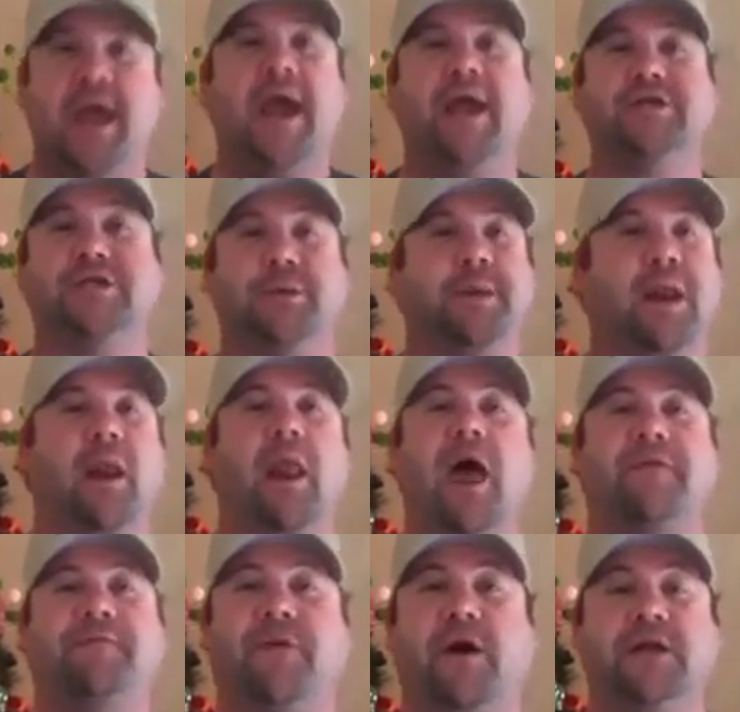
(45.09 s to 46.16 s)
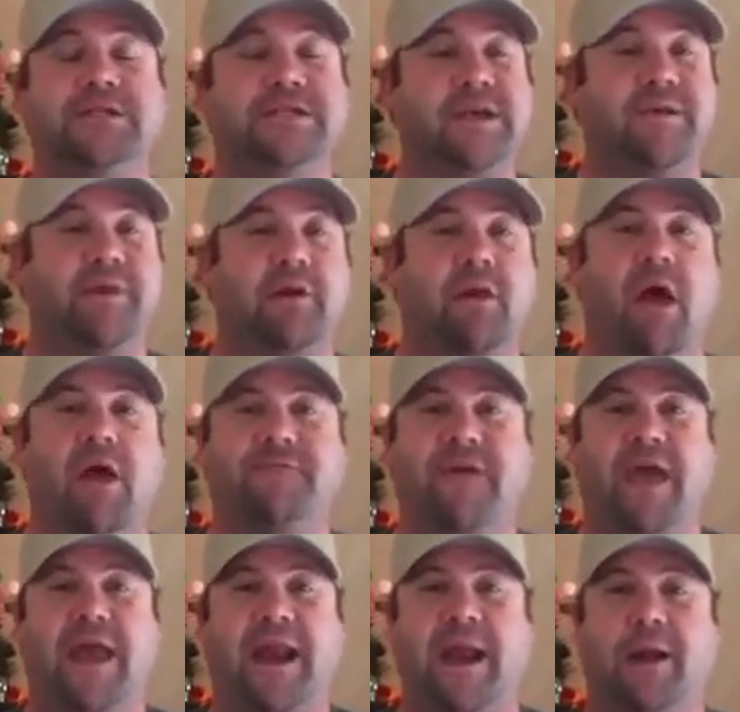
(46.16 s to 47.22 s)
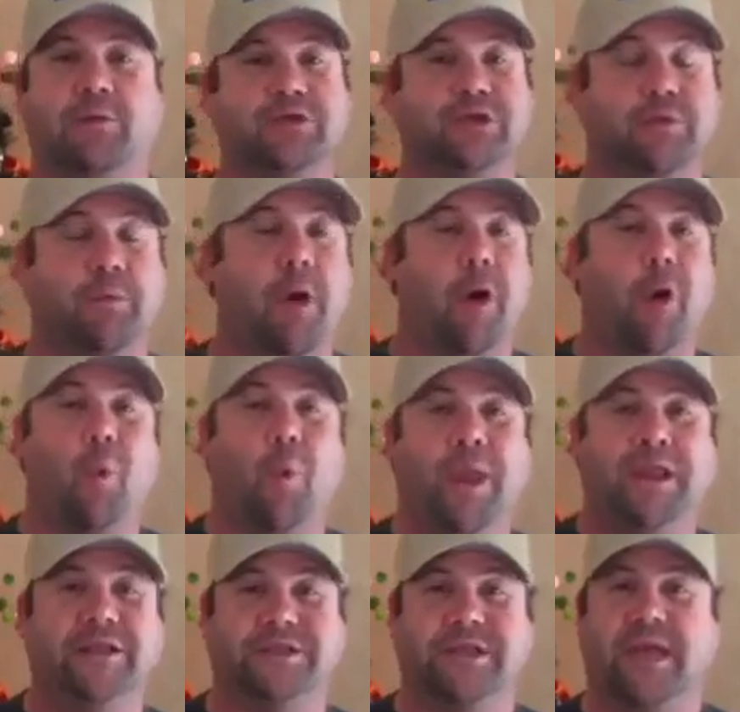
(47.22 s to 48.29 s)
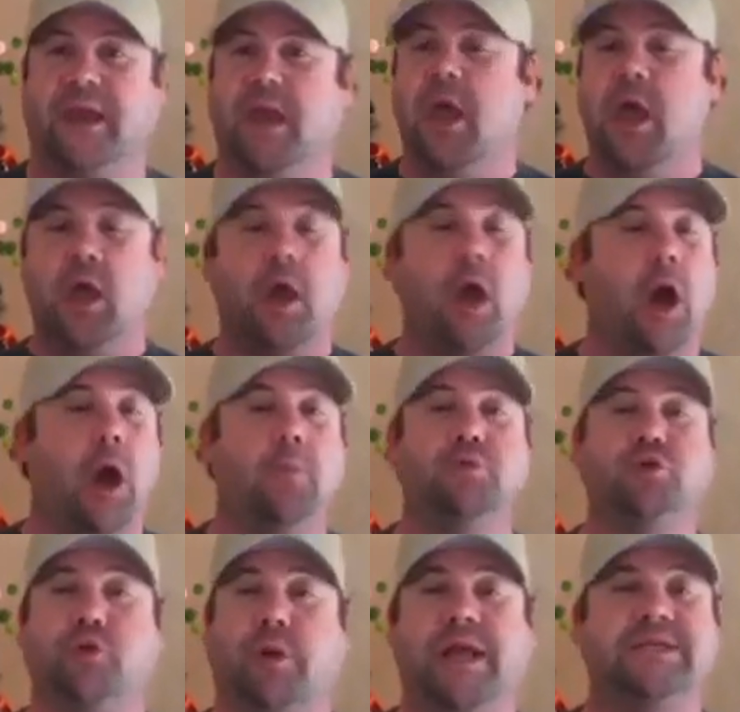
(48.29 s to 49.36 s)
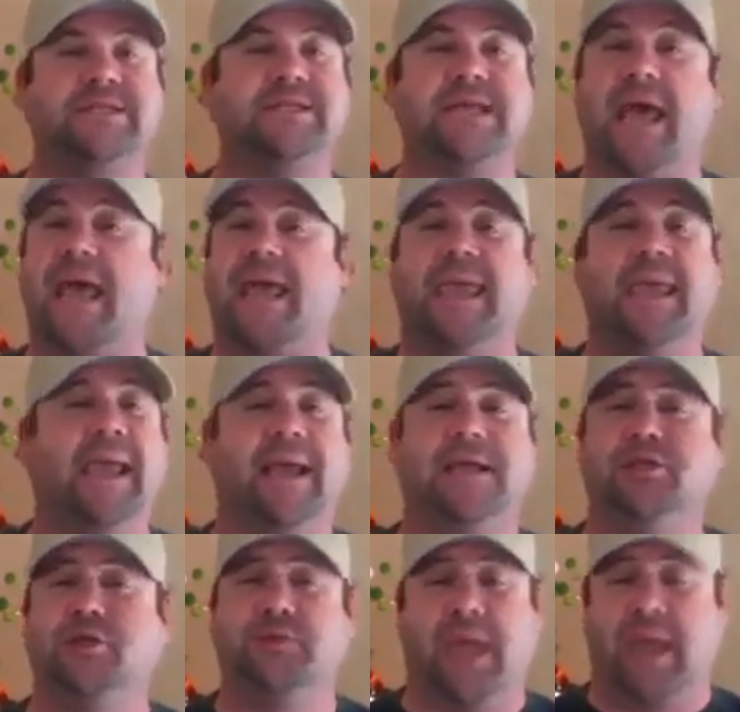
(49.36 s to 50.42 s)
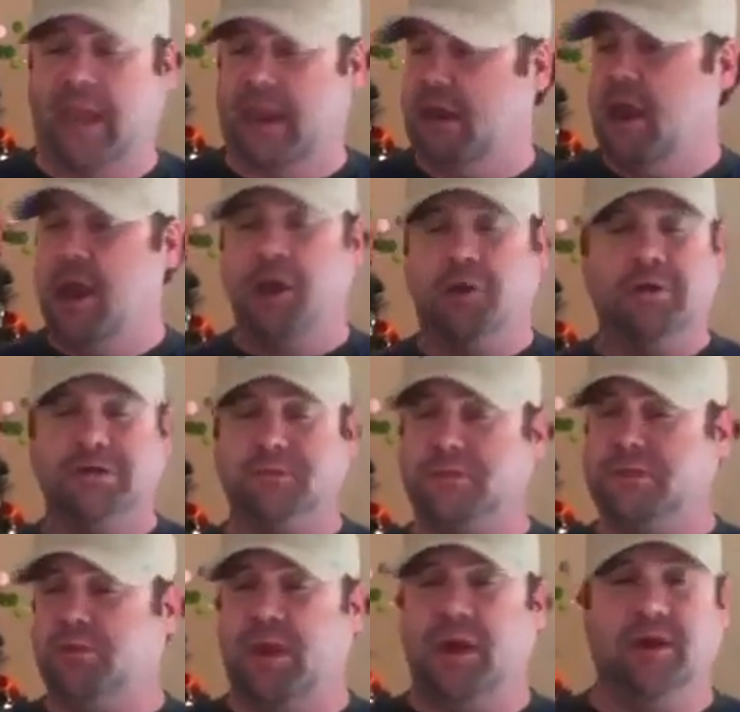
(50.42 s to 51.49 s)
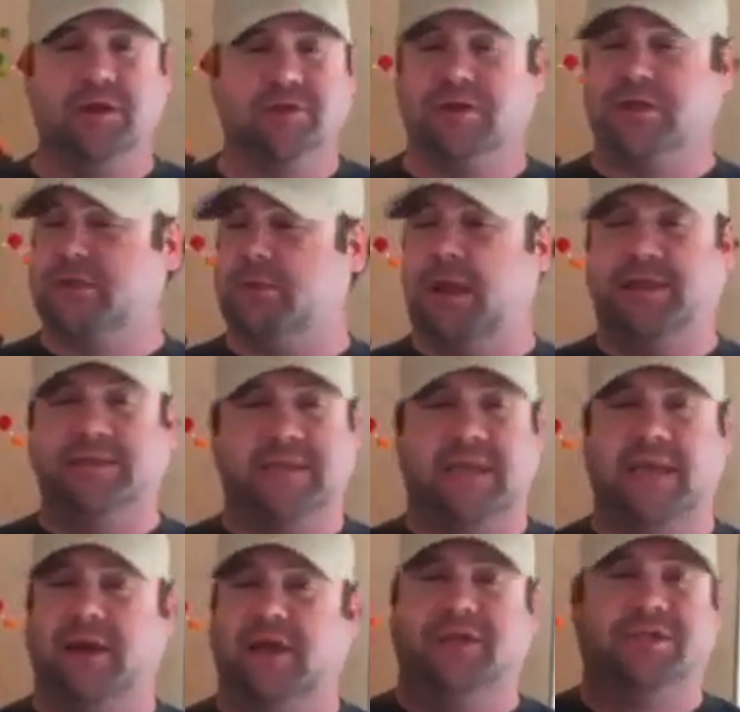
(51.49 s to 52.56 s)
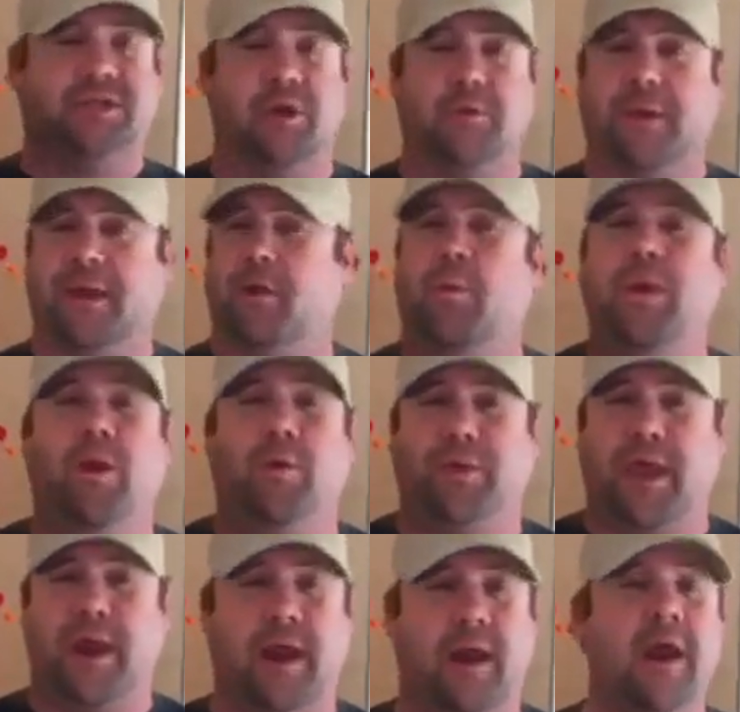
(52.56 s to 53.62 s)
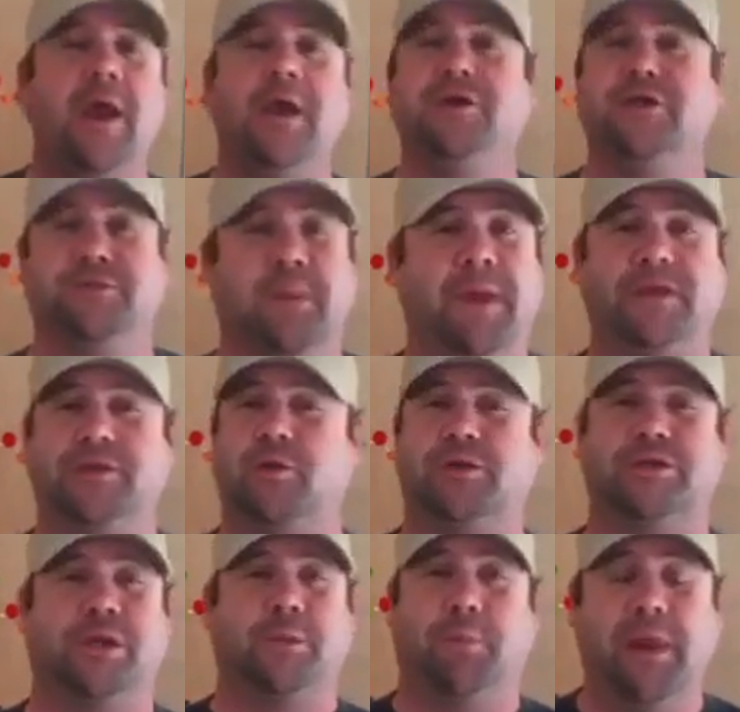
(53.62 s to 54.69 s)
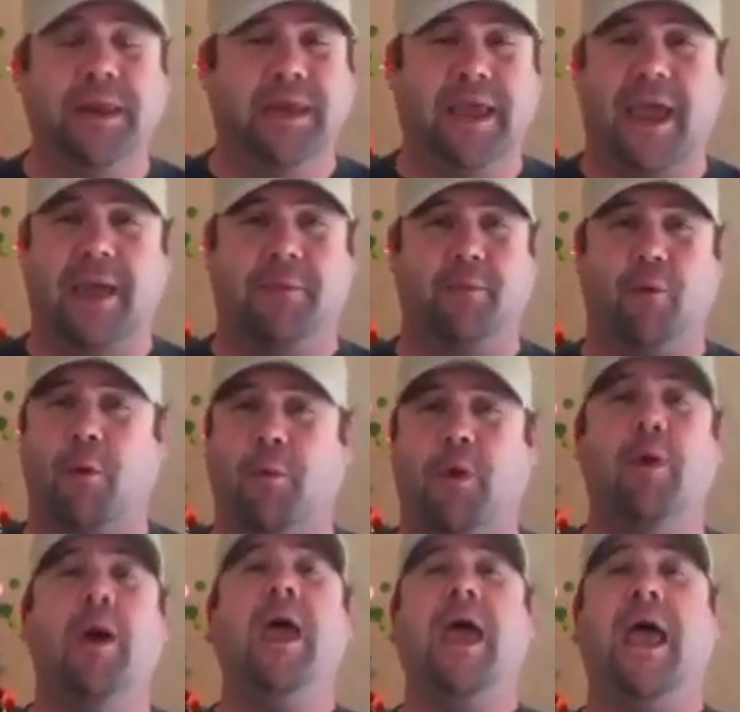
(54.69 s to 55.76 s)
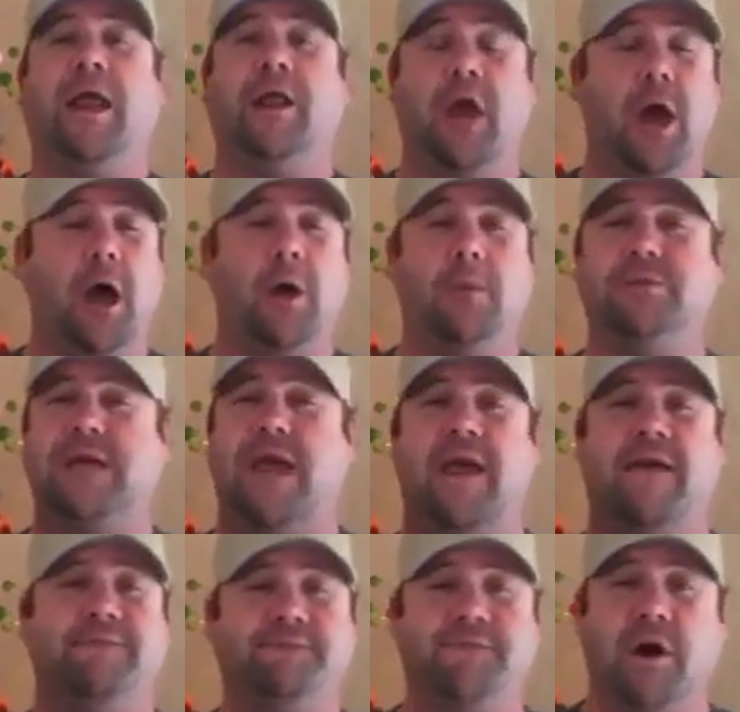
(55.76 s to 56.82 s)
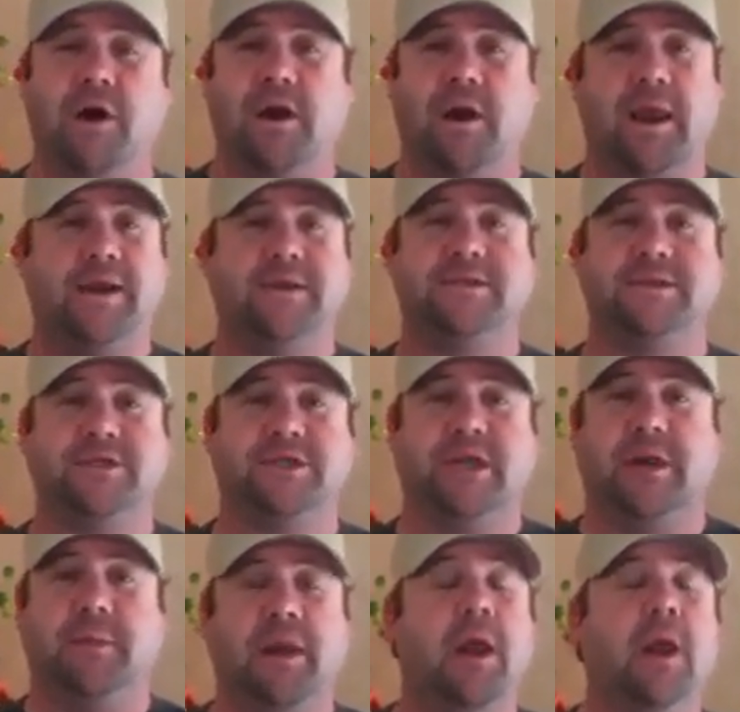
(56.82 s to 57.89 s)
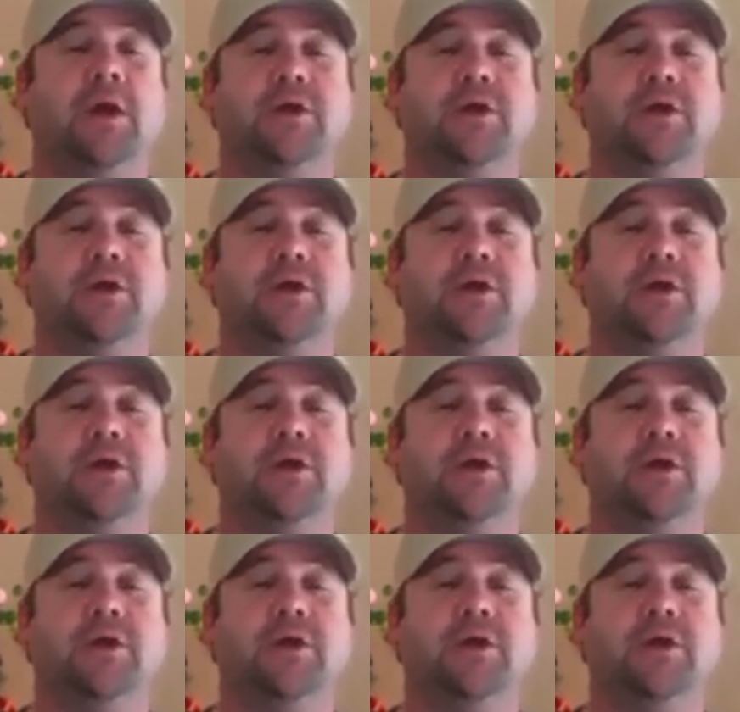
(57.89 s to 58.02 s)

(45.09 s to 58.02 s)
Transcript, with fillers: It's going to be a lot of fun. 7 o'clock, Fat Harold's tomorrow, Wednesday. Come dress tacky as you can. Christmas sweaters, dress up like Santa, a snowman, we don't care. Just make sure it's completely abnormal and come to have fun, ladies and gentlemen.